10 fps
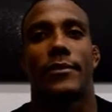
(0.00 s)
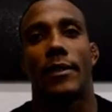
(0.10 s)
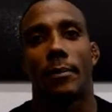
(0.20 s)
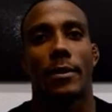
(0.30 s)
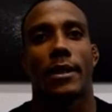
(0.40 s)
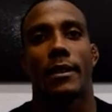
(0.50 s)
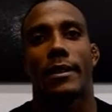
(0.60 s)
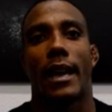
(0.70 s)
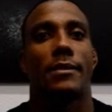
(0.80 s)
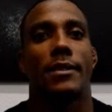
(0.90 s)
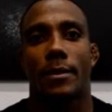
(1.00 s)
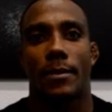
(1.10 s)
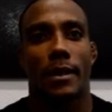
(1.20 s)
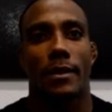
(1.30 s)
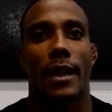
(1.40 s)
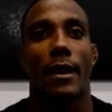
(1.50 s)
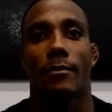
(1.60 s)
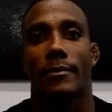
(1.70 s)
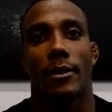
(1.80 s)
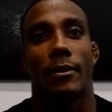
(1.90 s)
of the time, 60% of the time,
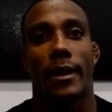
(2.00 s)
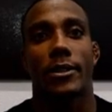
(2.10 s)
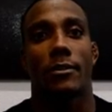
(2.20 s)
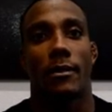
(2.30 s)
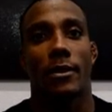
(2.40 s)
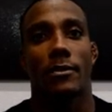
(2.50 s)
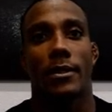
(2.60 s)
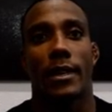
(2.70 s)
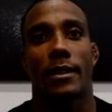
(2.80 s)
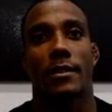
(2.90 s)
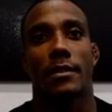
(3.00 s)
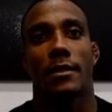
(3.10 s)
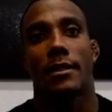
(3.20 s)
he'll get you one of those days.